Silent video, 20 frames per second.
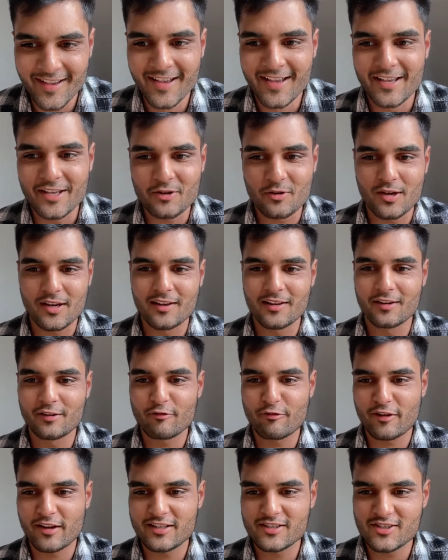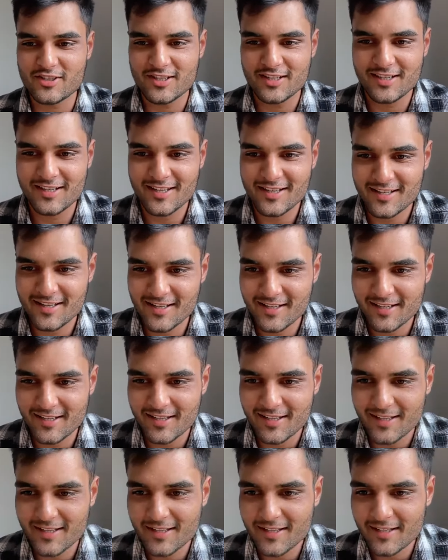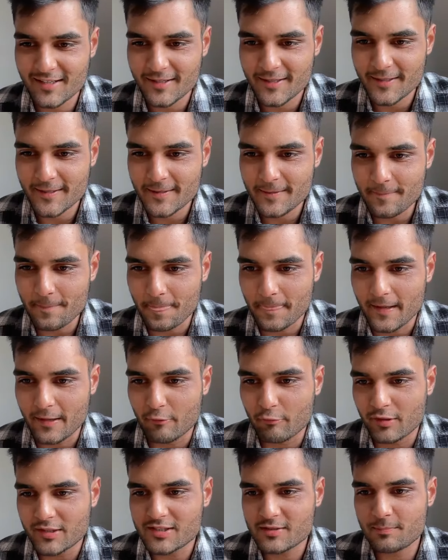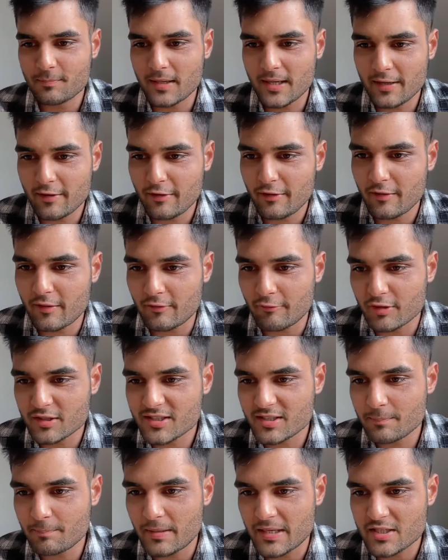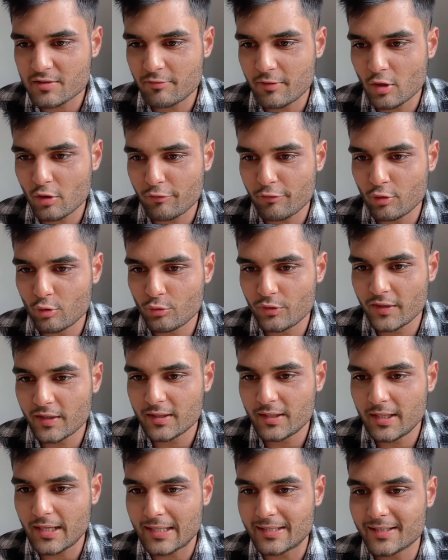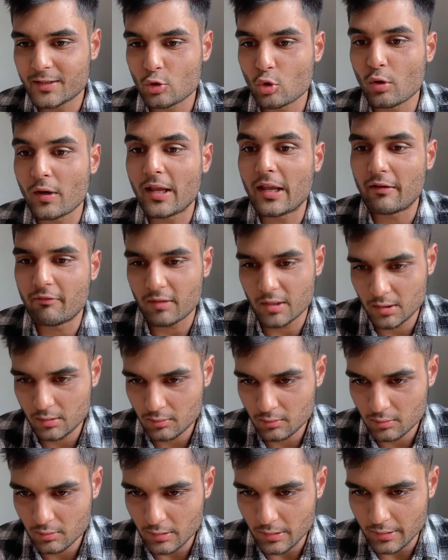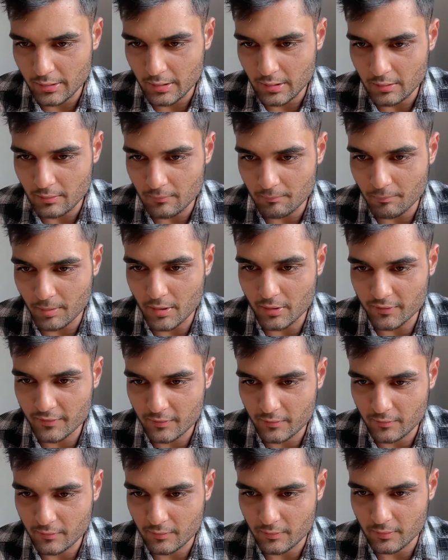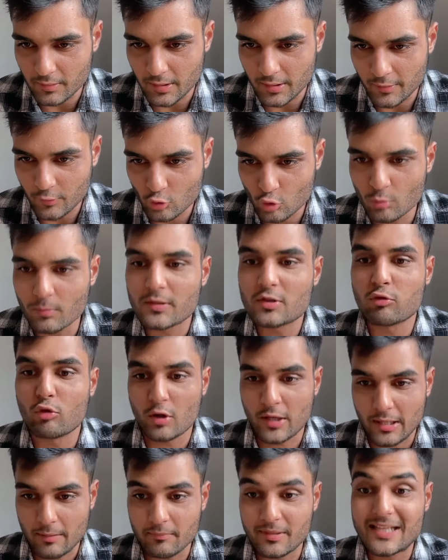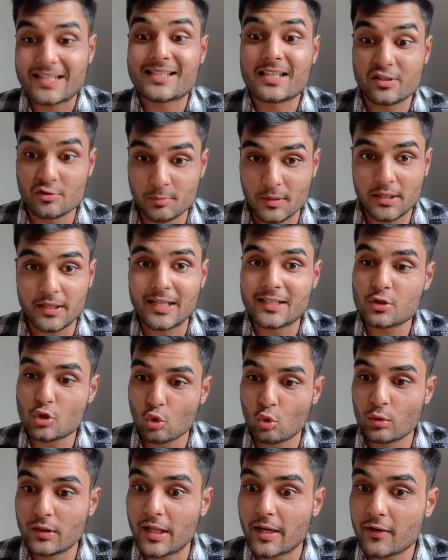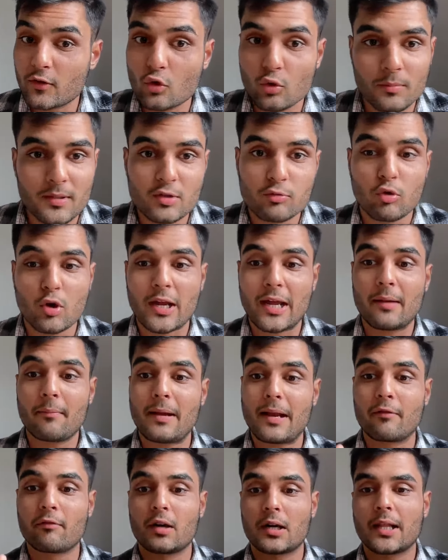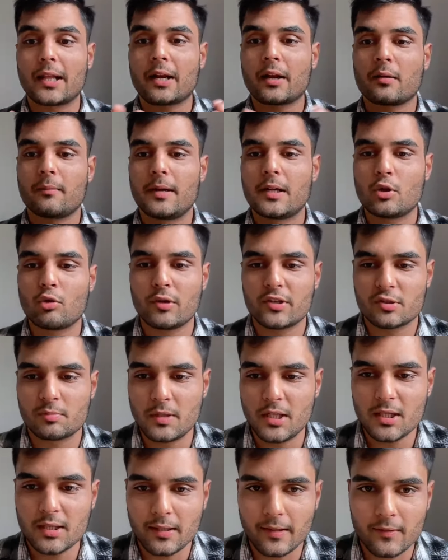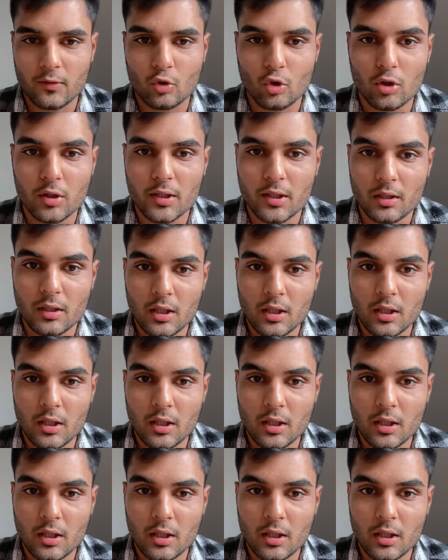You can learn French. Yeah, what's the best way of using the Edito A1? Because there is too much vocab. Yes, Ishmeet, that's true. There is too much vocab. And what I recommend you, Ishmeet, is don't